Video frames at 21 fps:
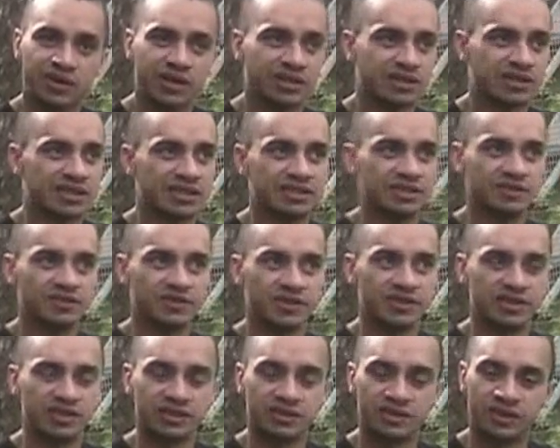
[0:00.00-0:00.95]
Walk down the
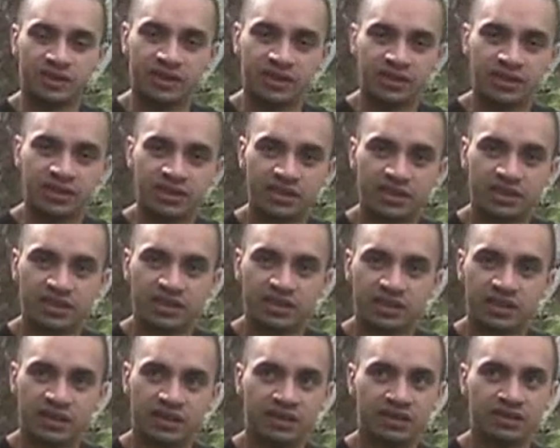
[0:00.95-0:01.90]
French Quarter.
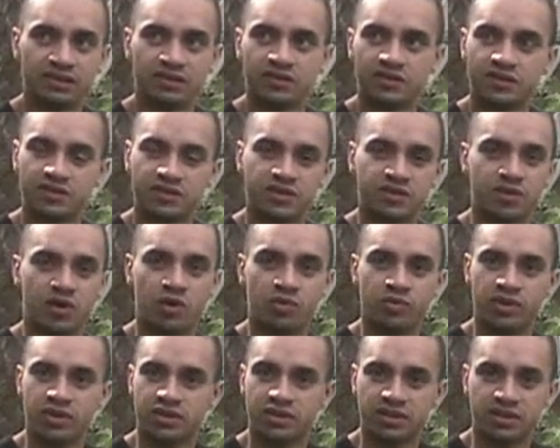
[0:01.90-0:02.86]
All of those are small
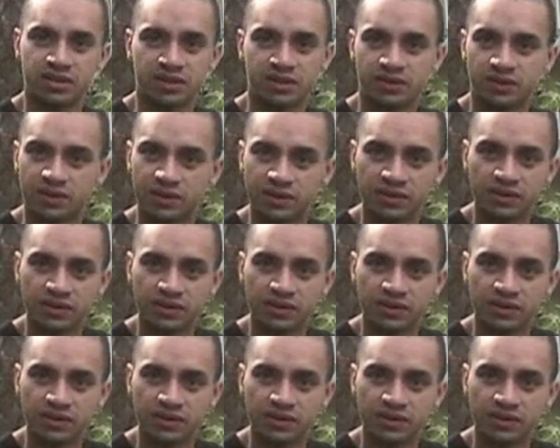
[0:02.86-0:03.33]
business owners.